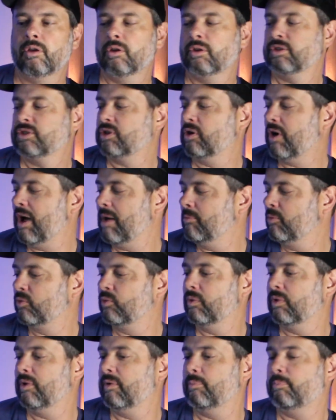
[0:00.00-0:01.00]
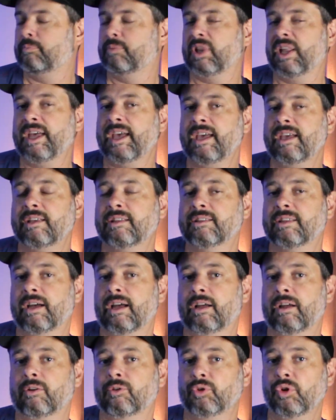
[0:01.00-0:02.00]
So I'm playing
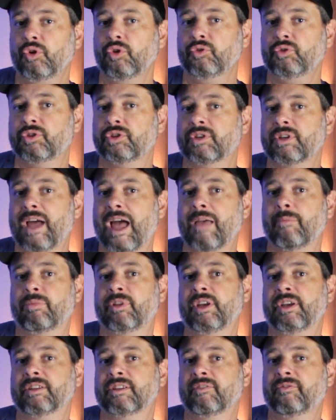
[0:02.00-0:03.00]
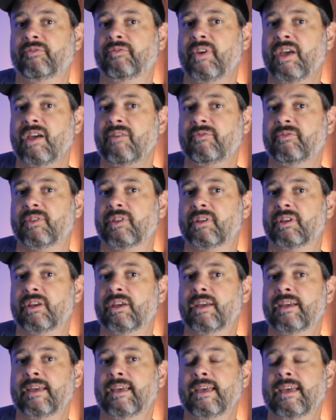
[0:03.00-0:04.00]
the root, I'm playing the 5th,
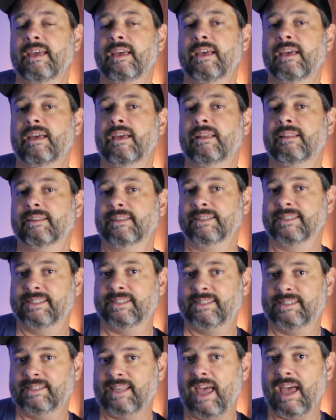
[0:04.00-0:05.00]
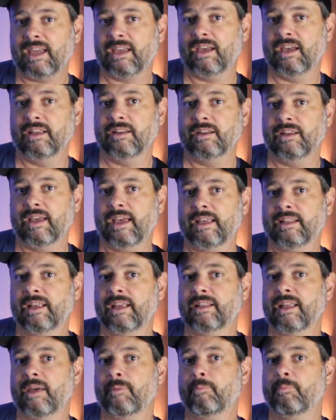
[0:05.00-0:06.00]
the 2nd, and
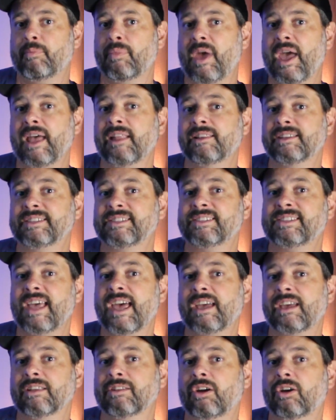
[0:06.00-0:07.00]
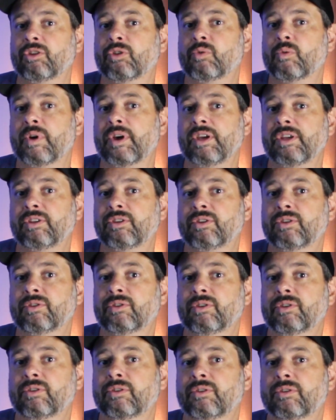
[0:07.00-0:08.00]
then I bend the 2nd all the way
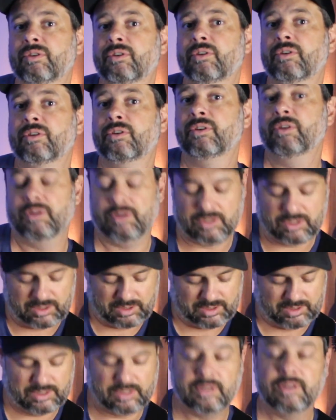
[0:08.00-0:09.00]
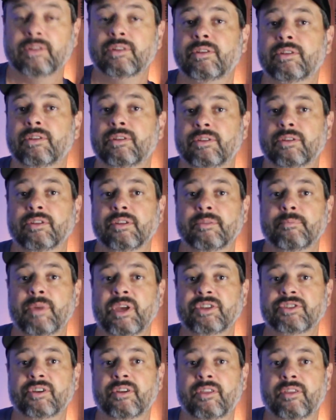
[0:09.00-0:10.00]
to the
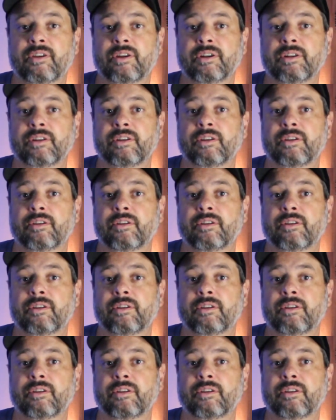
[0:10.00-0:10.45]
major 3rd.